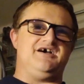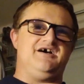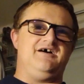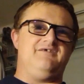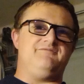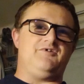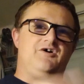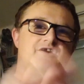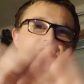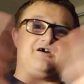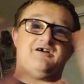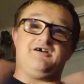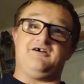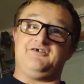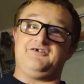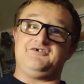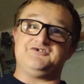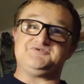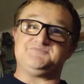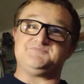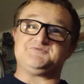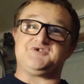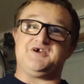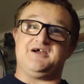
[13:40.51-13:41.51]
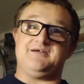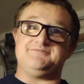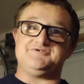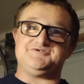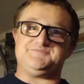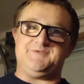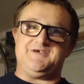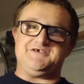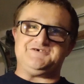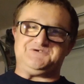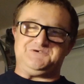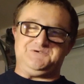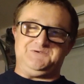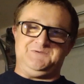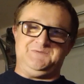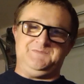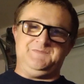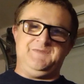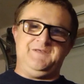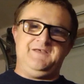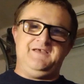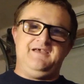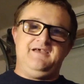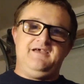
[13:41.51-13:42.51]
of our 100 subscriber
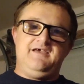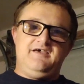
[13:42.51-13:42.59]
special,